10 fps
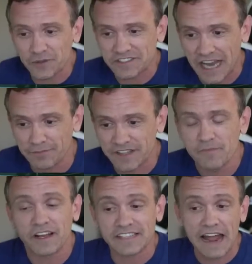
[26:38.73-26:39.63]
what stops
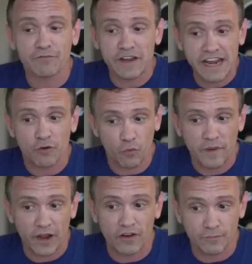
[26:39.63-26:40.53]
them, because every year when
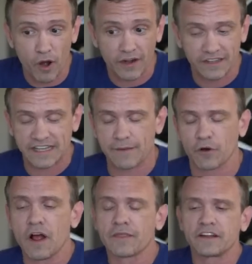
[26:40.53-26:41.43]
we go to the bargaining
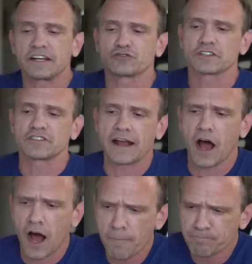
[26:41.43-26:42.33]
table, the district's like,